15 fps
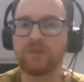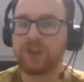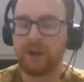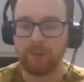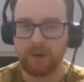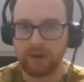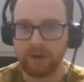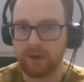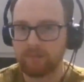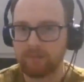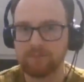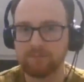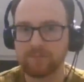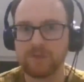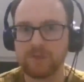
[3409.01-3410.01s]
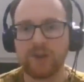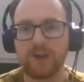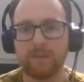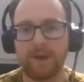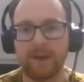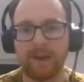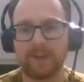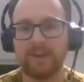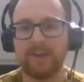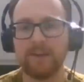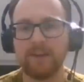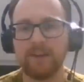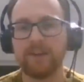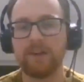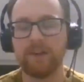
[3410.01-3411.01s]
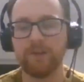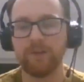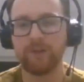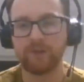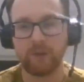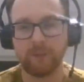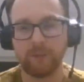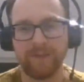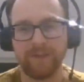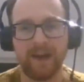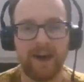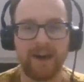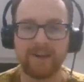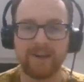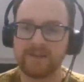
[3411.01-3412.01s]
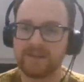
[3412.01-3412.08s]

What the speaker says: Cech would have come straight back in at the drop of a hat.